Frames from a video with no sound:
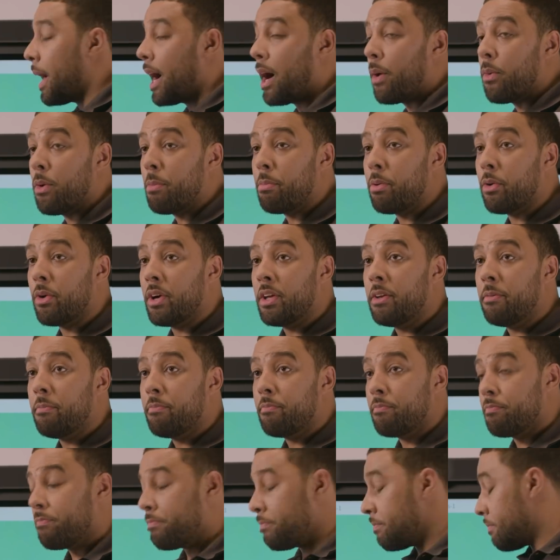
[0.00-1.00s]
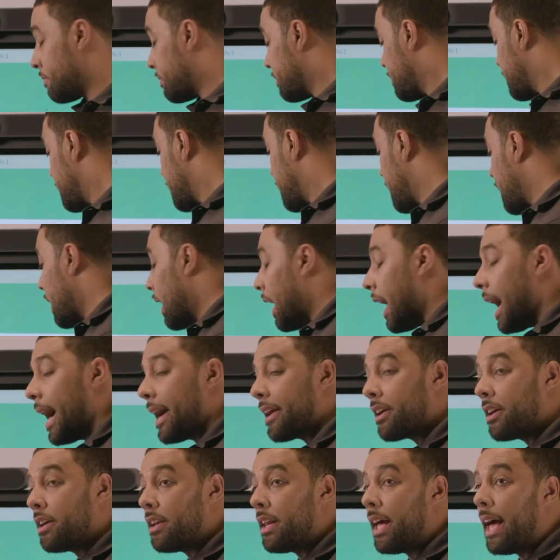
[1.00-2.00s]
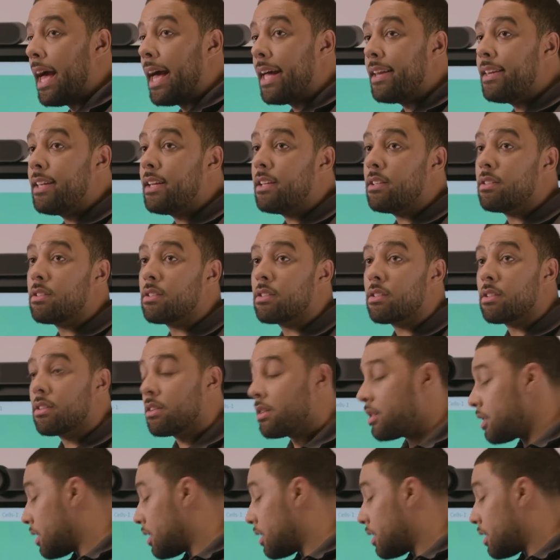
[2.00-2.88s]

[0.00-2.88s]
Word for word: PowerPoint. I can edit,